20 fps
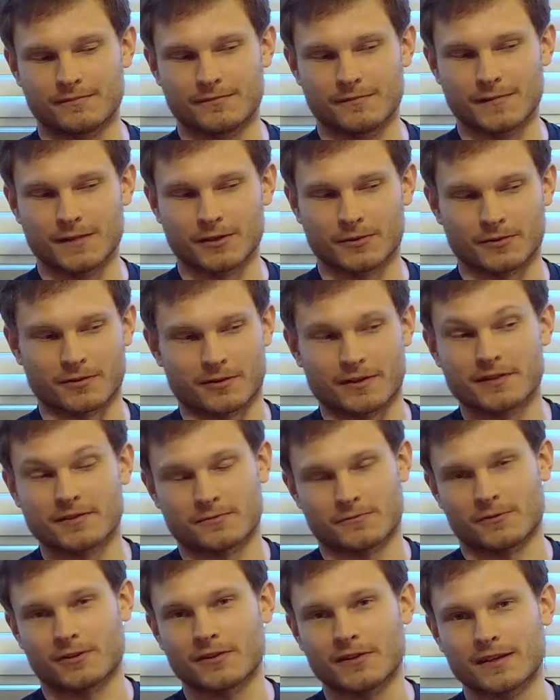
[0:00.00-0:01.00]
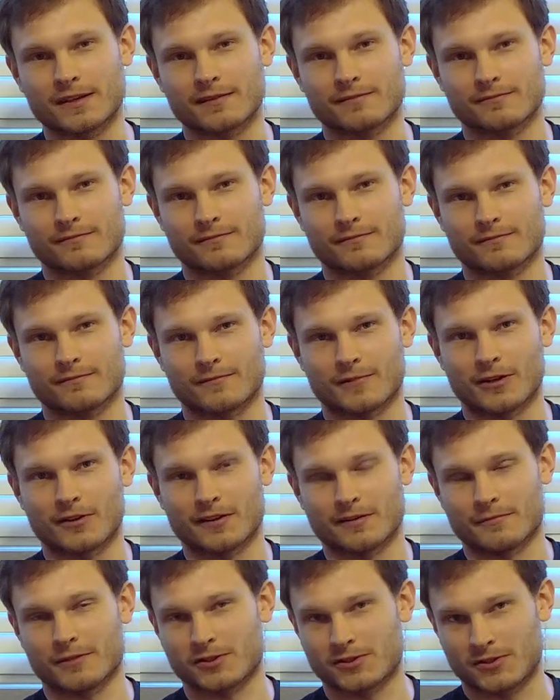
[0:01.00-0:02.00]
there isn't really all
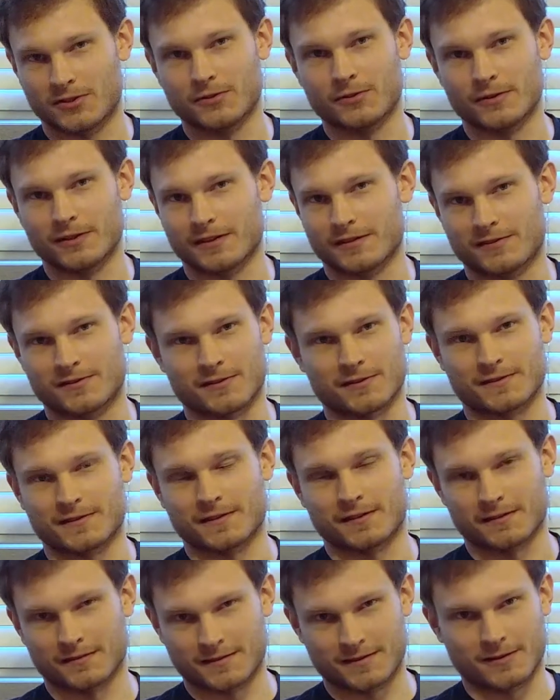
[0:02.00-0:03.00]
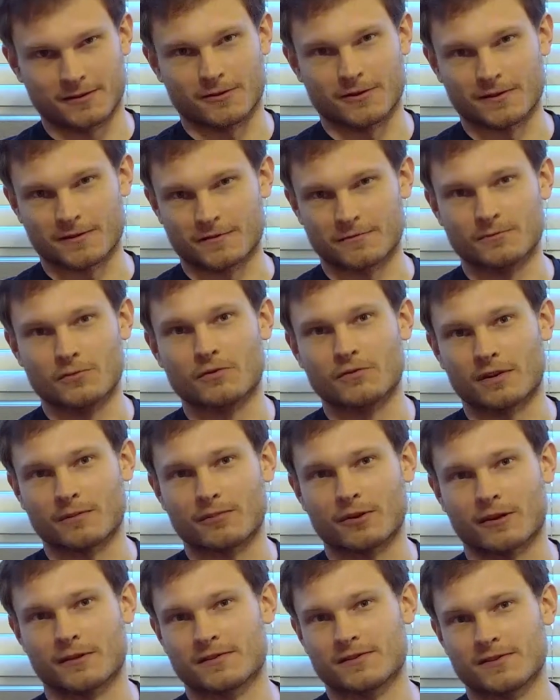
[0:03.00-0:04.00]
that much to it. It's just a series of moving
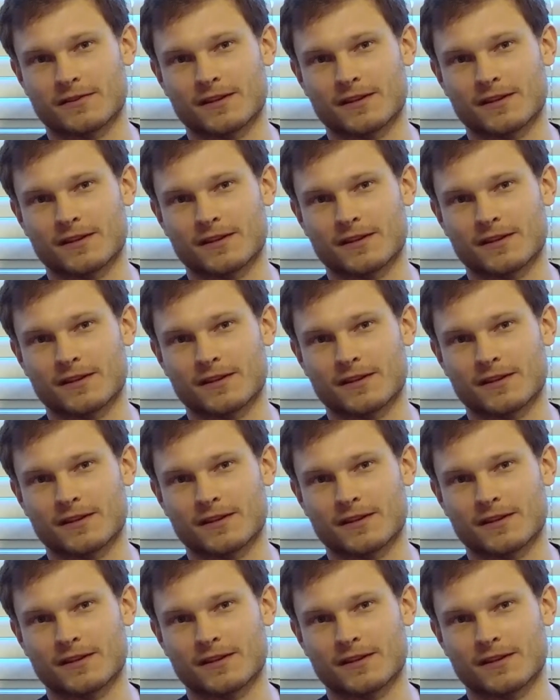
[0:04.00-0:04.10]
parts,